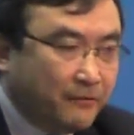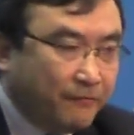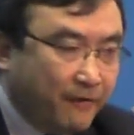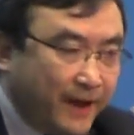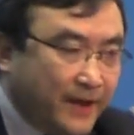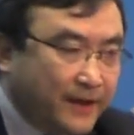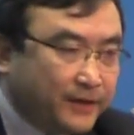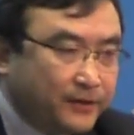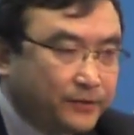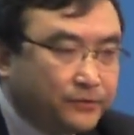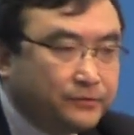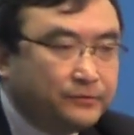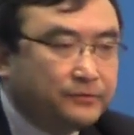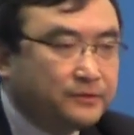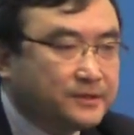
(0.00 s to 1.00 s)

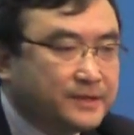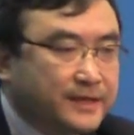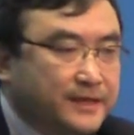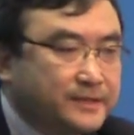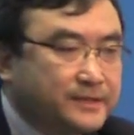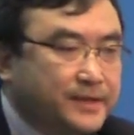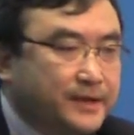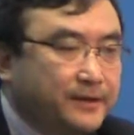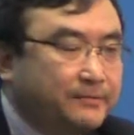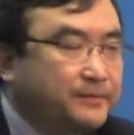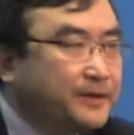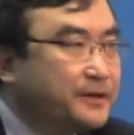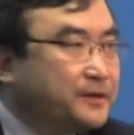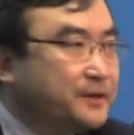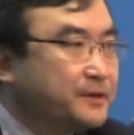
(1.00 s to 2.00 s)
value system,
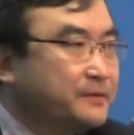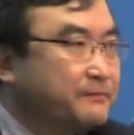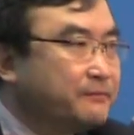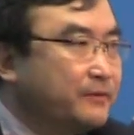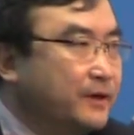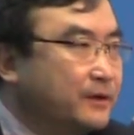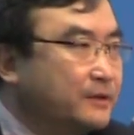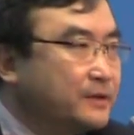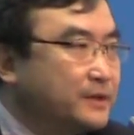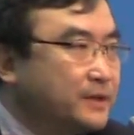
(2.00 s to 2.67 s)
in terms of